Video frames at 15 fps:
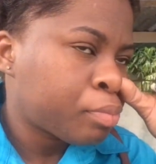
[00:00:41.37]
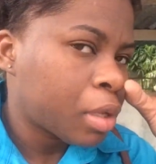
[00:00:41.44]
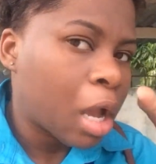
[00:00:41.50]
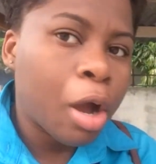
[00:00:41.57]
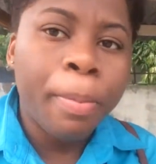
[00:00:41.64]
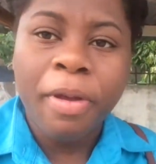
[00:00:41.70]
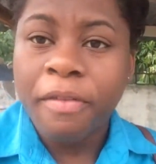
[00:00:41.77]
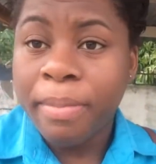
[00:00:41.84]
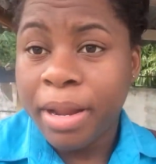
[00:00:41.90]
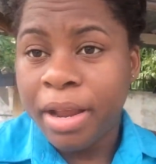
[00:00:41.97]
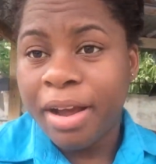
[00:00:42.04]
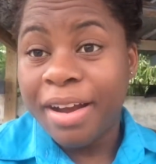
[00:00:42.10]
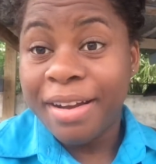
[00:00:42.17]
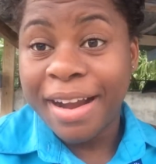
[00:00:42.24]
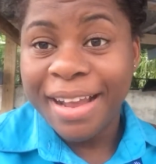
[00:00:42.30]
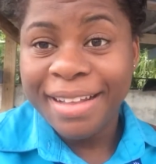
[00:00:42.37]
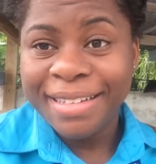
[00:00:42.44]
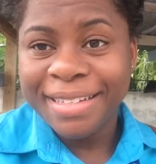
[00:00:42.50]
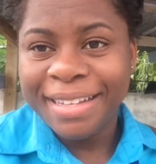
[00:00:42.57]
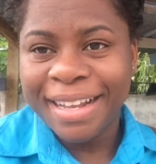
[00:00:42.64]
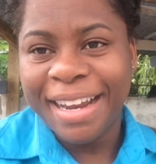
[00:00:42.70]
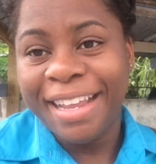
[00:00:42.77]
I hope everybody
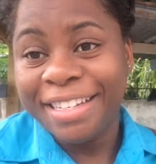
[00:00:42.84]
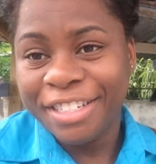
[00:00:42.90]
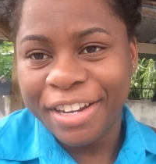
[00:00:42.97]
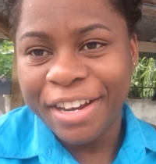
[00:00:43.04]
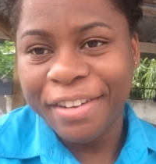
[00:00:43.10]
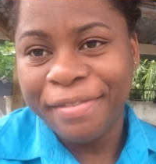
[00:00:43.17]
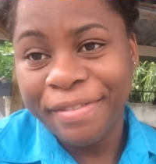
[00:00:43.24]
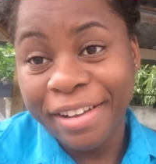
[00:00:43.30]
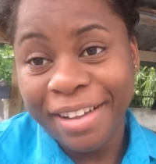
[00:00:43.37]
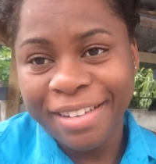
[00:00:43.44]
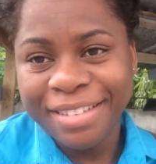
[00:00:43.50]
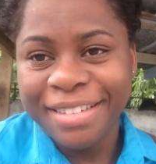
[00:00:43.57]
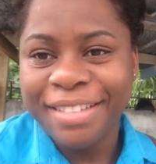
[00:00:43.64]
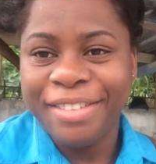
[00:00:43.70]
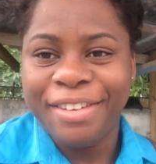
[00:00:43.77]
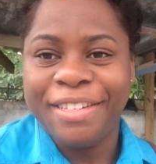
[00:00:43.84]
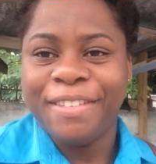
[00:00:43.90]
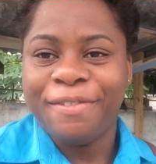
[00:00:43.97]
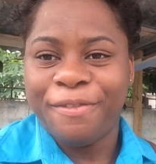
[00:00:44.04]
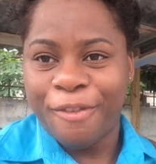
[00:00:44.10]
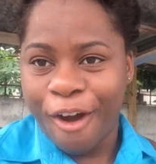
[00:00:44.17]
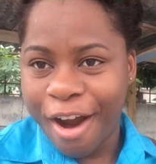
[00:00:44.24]
alright and enjoying the vlog
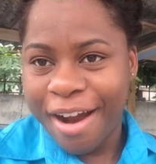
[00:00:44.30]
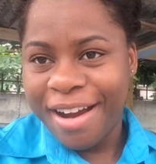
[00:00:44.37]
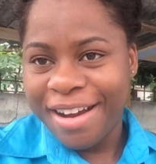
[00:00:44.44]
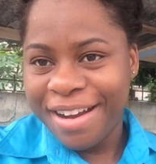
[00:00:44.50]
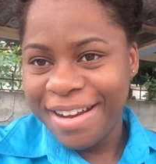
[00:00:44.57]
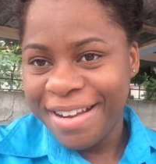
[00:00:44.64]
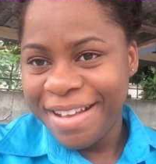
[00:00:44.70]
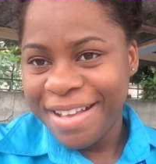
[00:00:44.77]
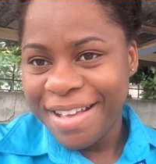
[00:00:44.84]
thus far.